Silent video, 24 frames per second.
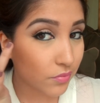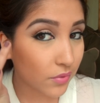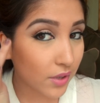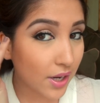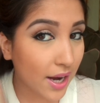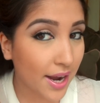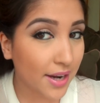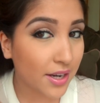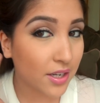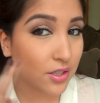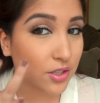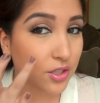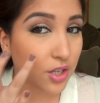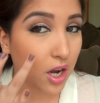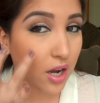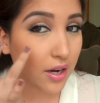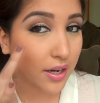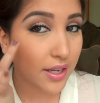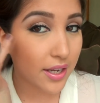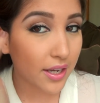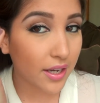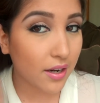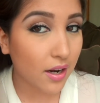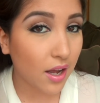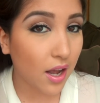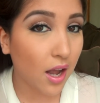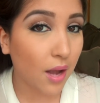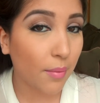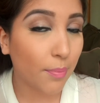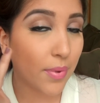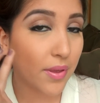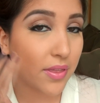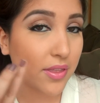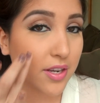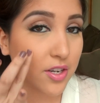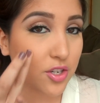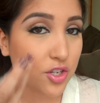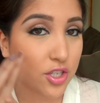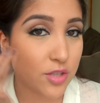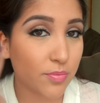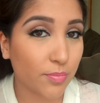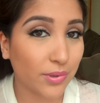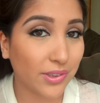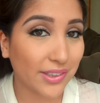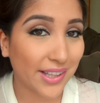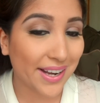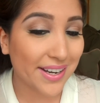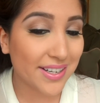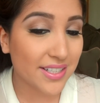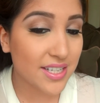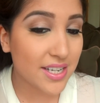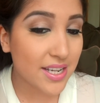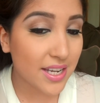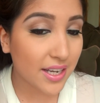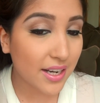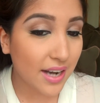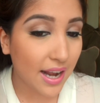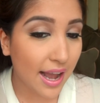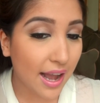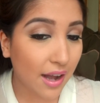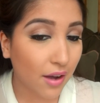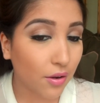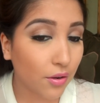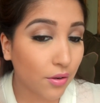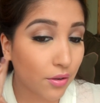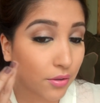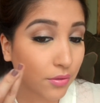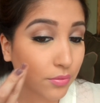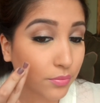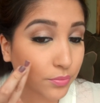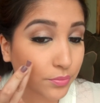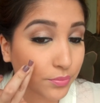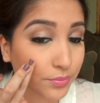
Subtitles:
kind of dotting it up and then just blending it out.